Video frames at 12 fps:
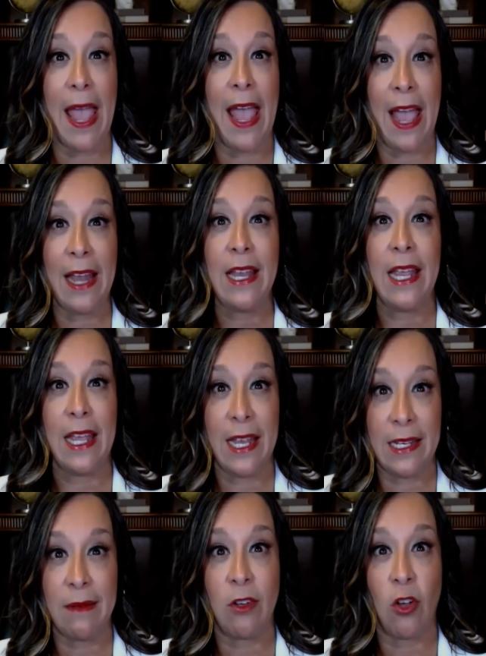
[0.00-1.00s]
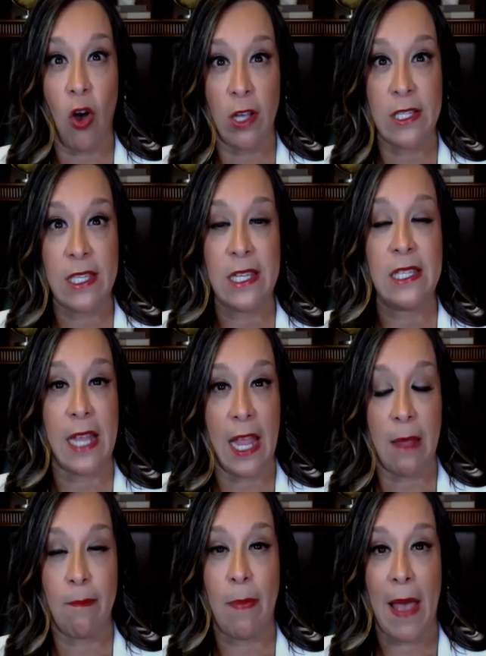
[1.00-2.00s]
and it causes
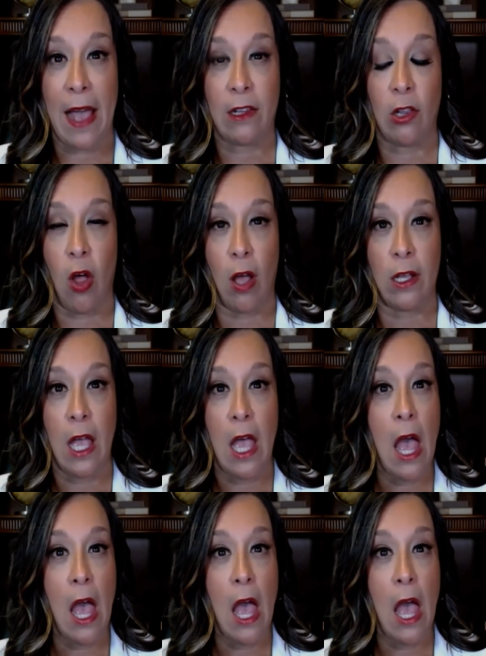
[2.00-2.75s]
a backlog.